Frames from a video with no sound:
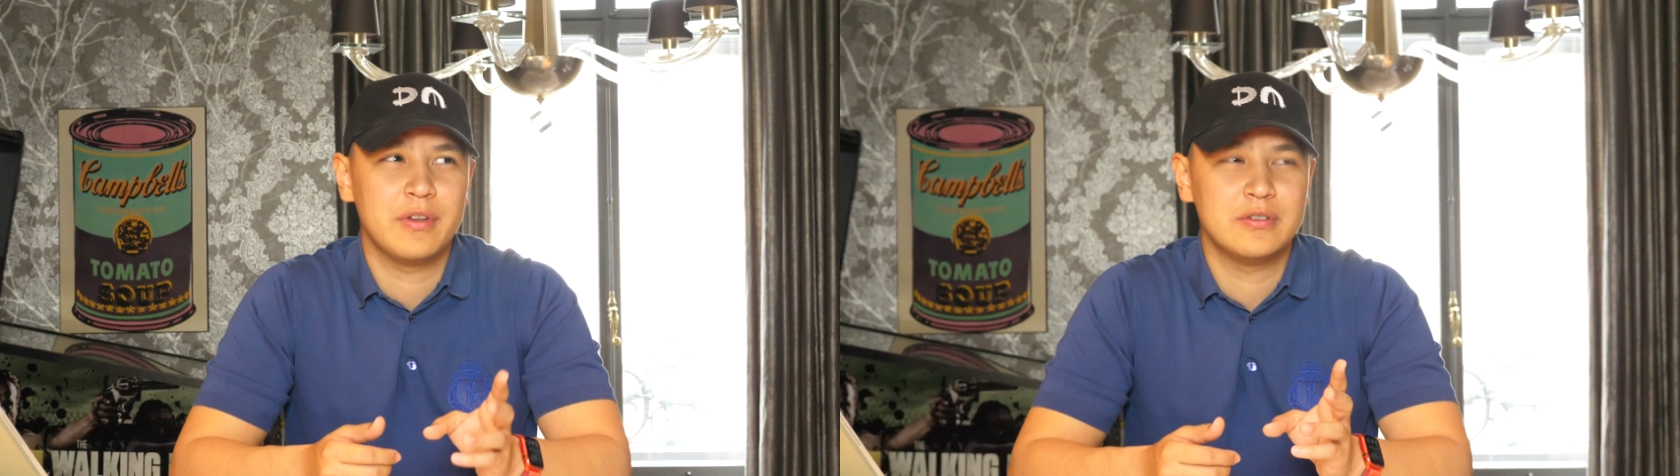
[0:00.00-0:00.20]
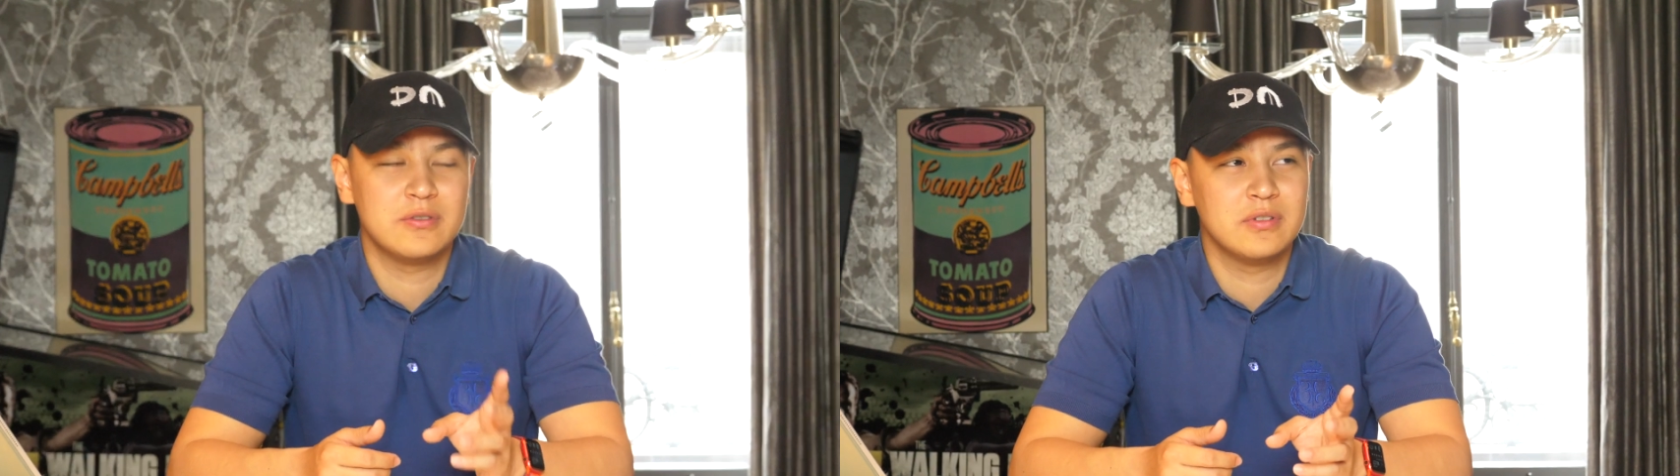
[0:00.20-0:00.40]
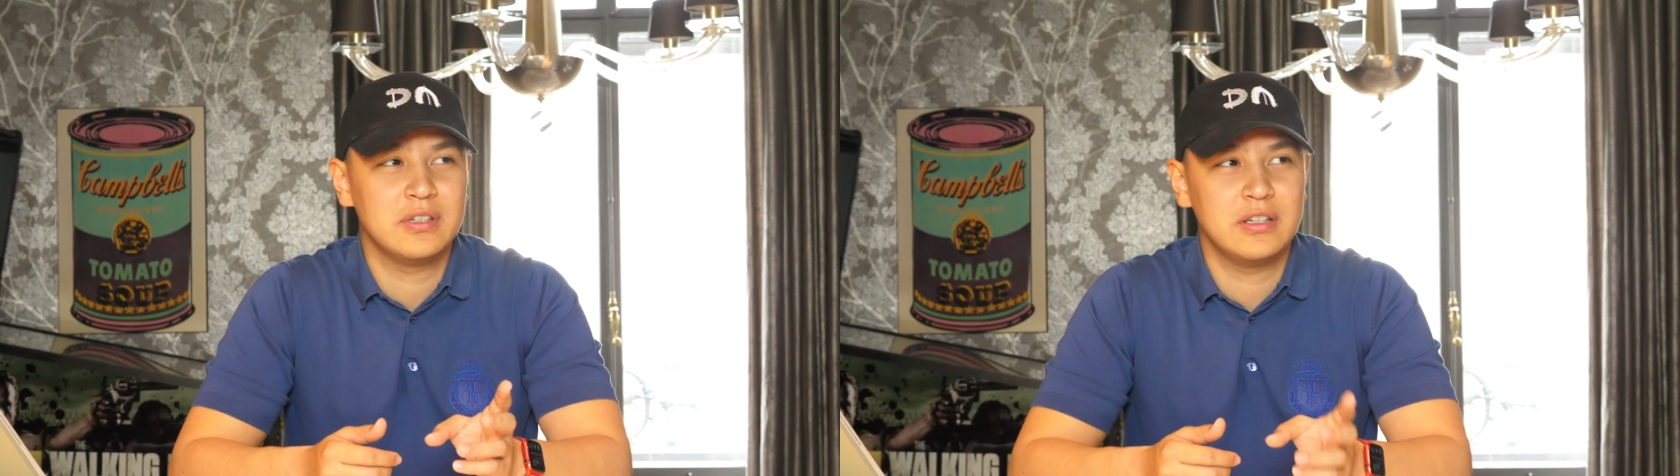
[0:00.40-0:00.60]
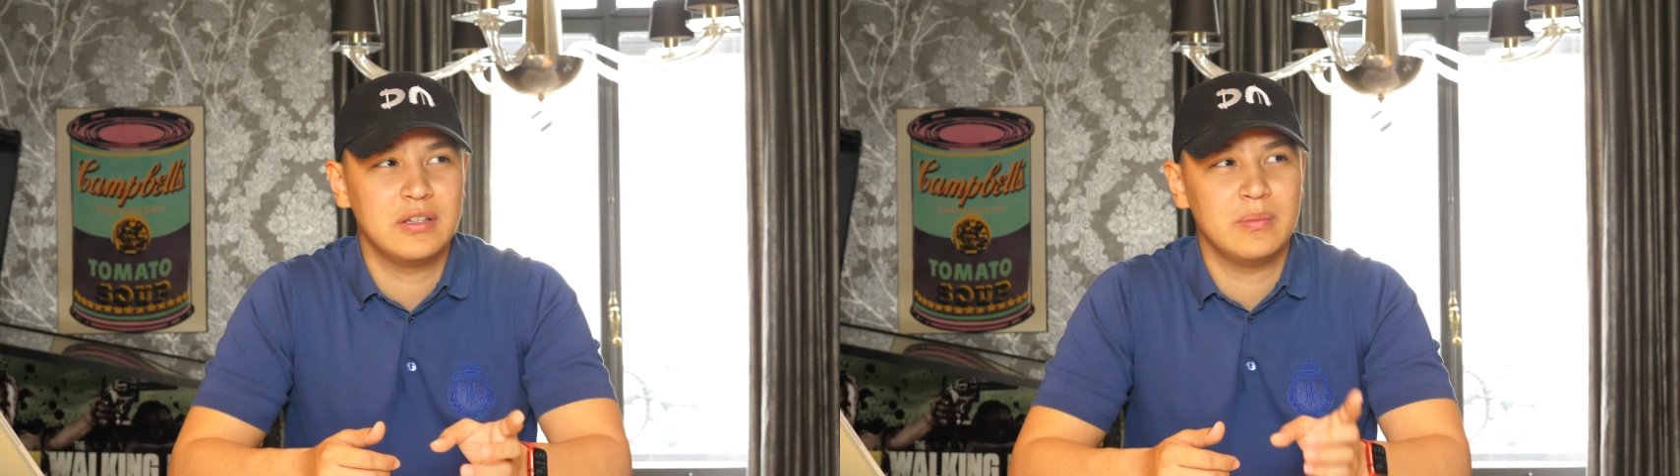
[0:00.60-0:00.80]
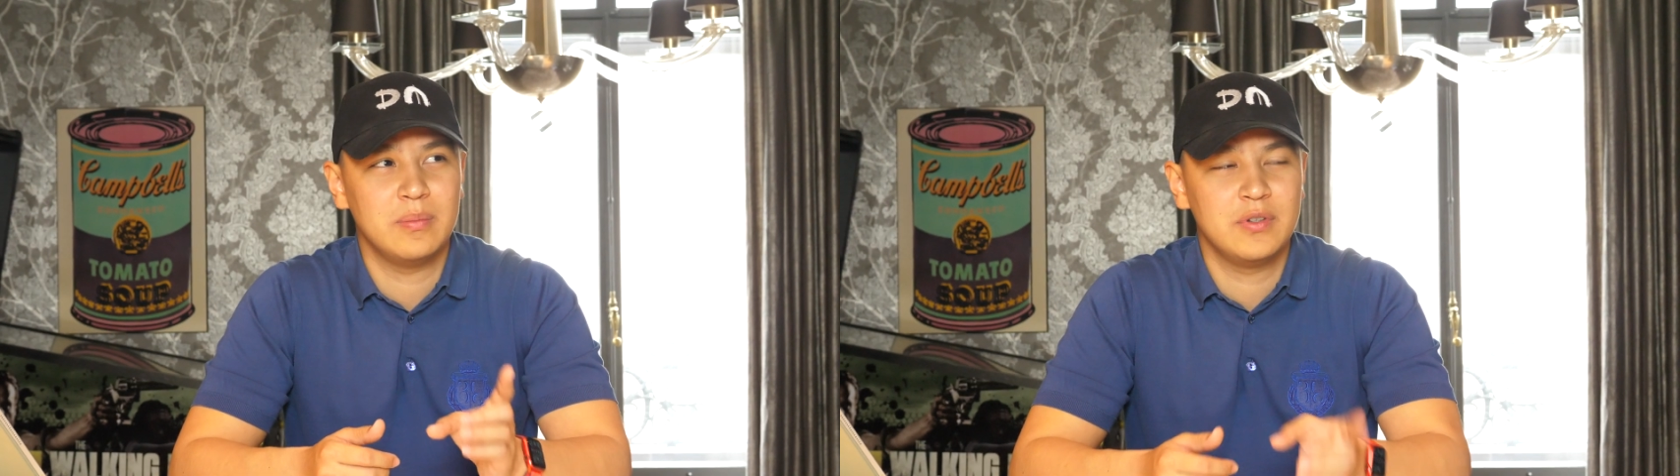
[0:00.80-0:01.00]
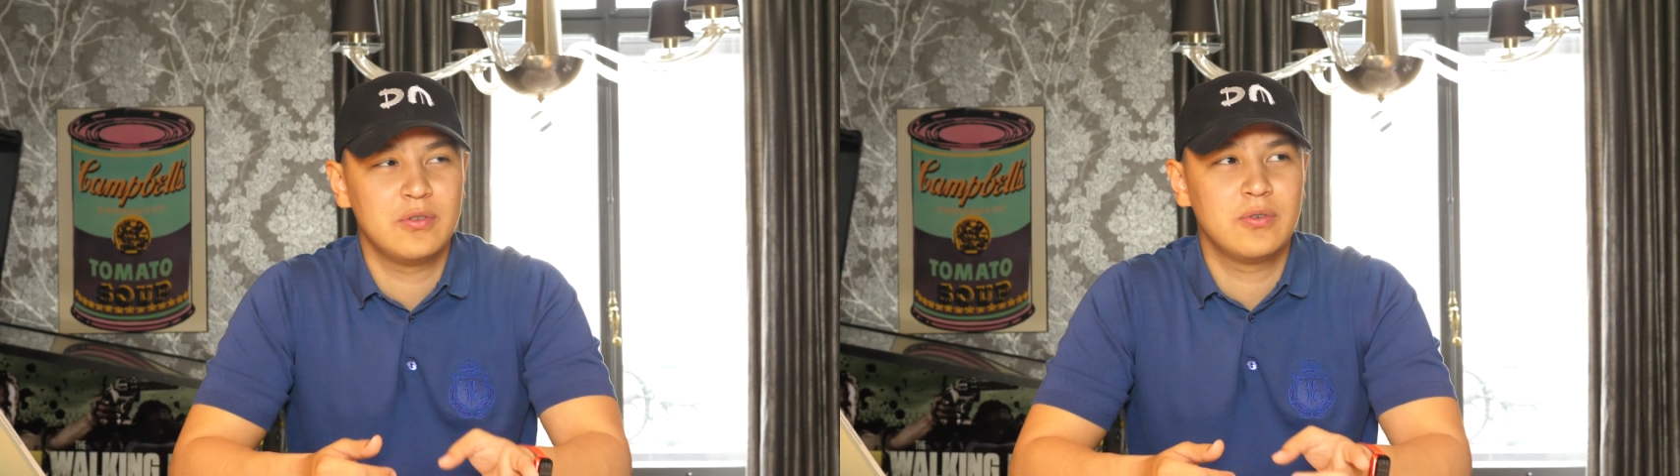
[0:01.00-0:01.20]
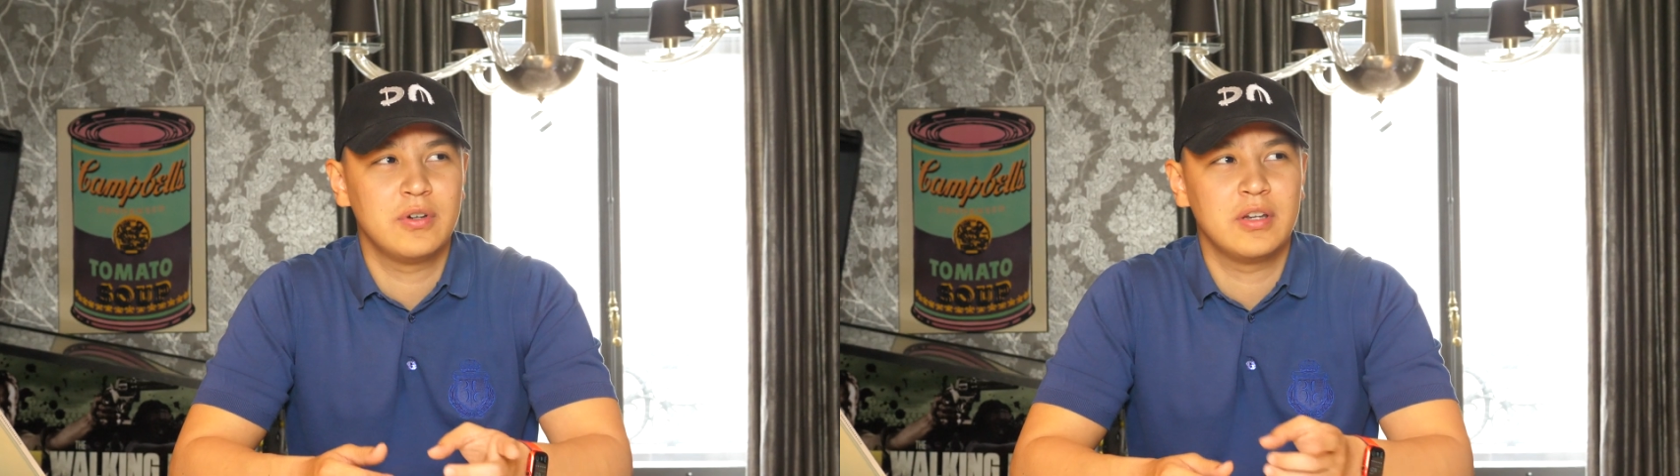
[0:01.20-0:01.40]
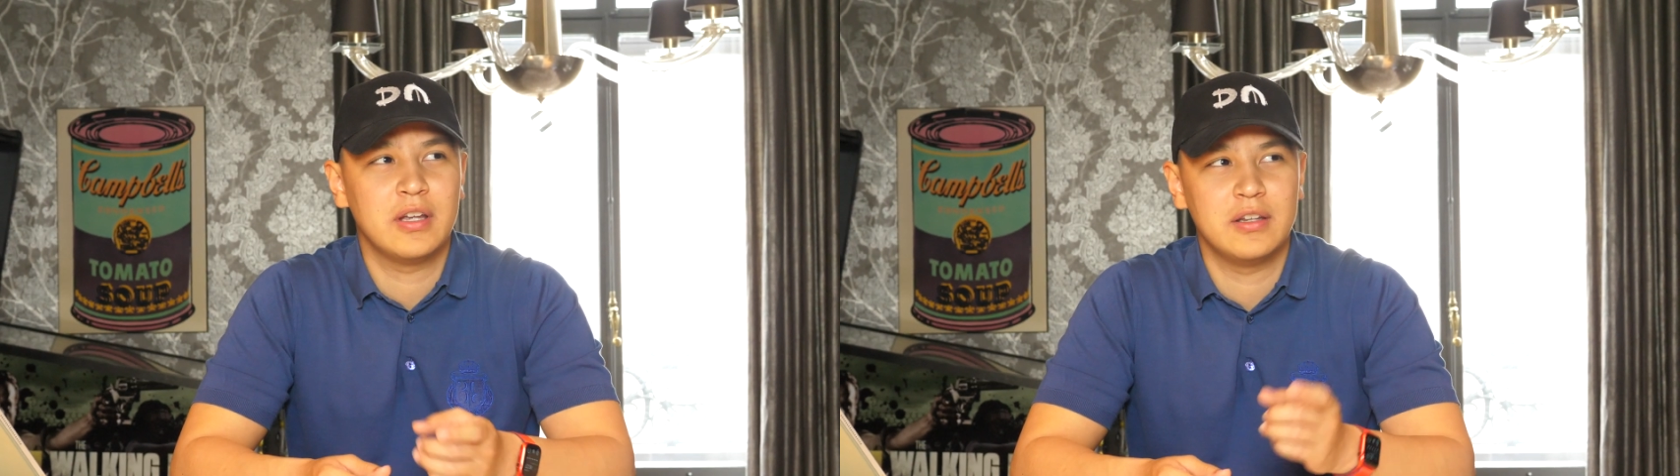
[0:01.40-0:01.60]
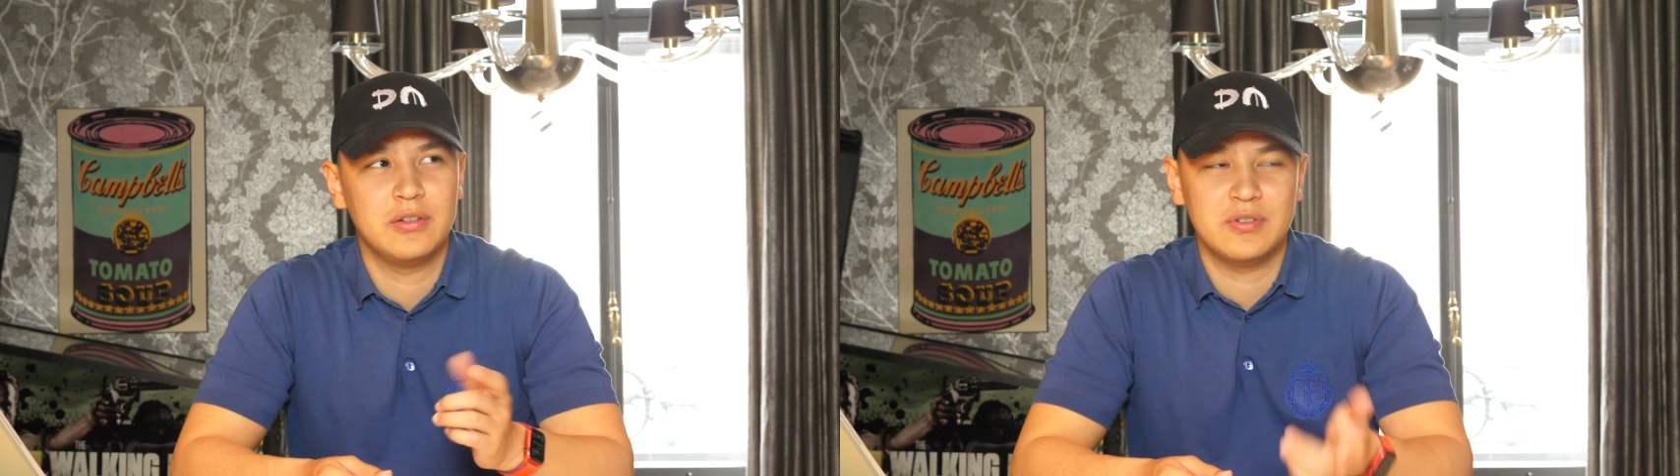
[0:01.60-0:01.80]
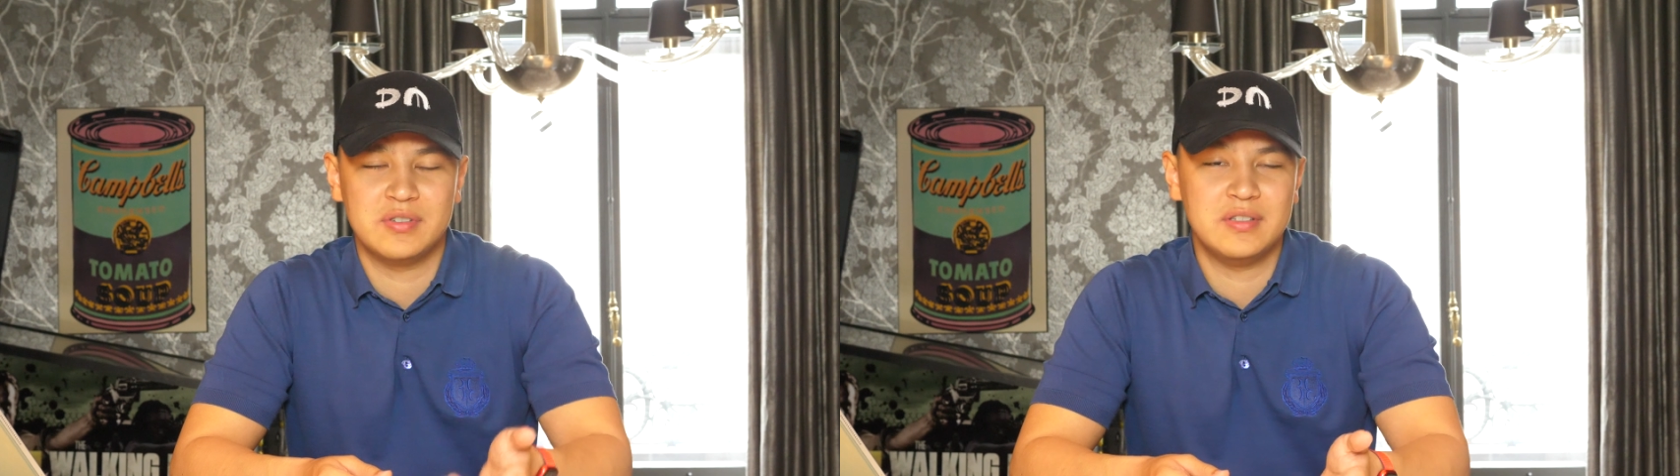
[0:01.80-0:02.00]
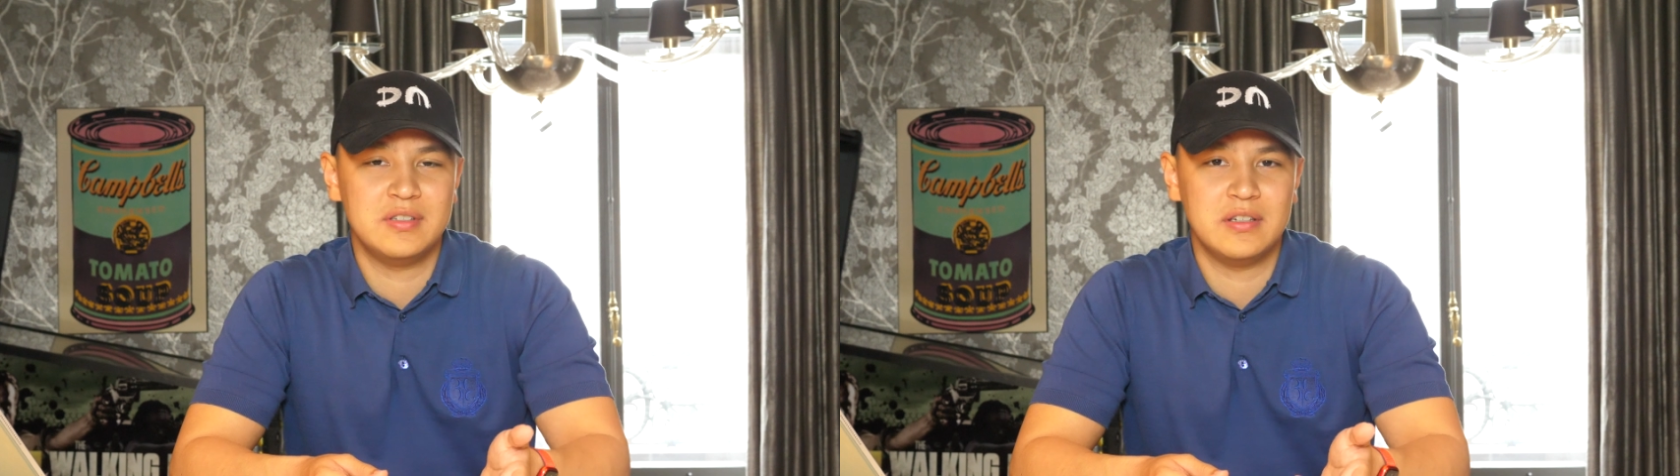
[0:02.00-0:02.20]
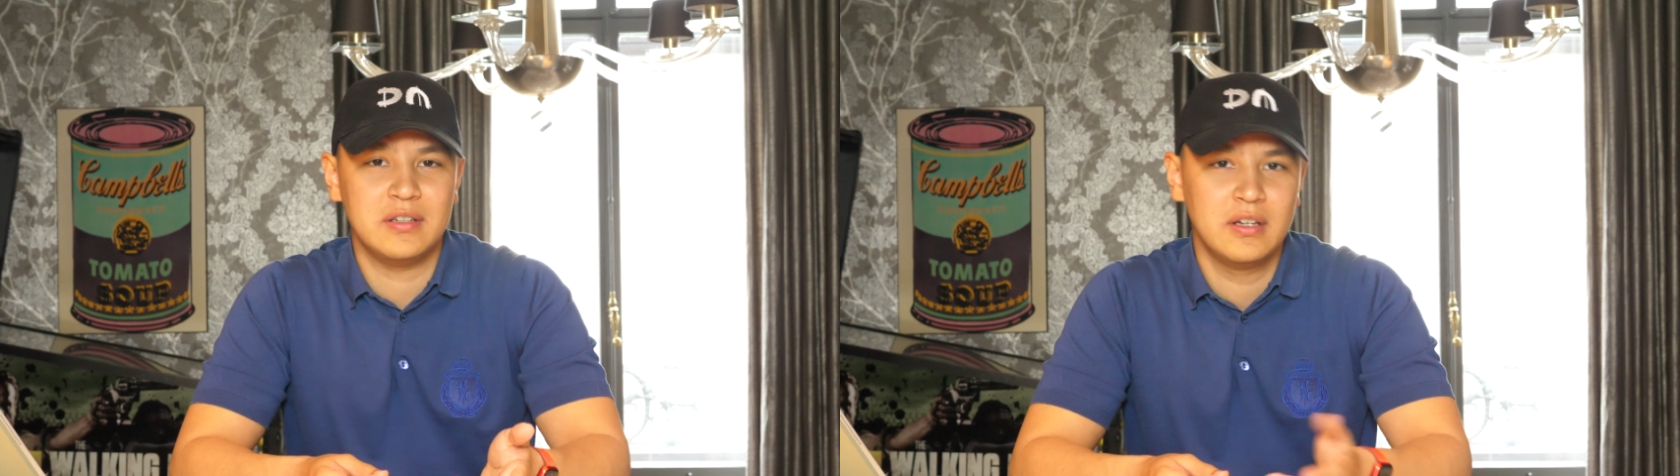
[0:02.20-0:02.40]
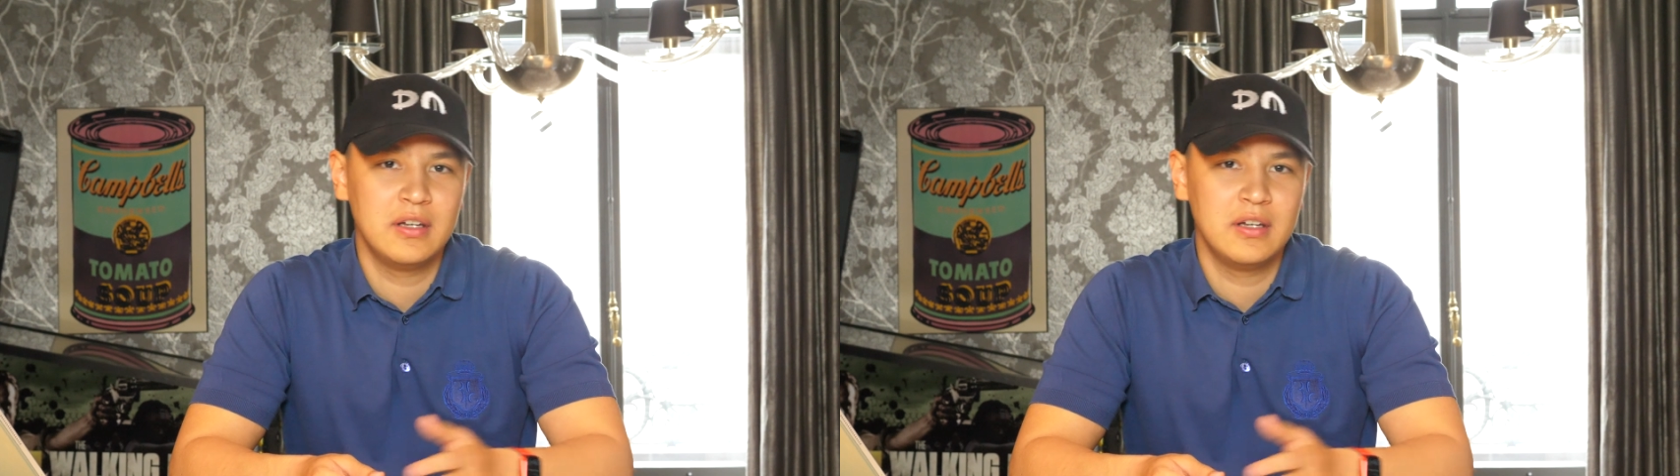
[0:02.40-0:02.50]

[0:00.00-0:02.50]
there's only Bitcoin and USDT.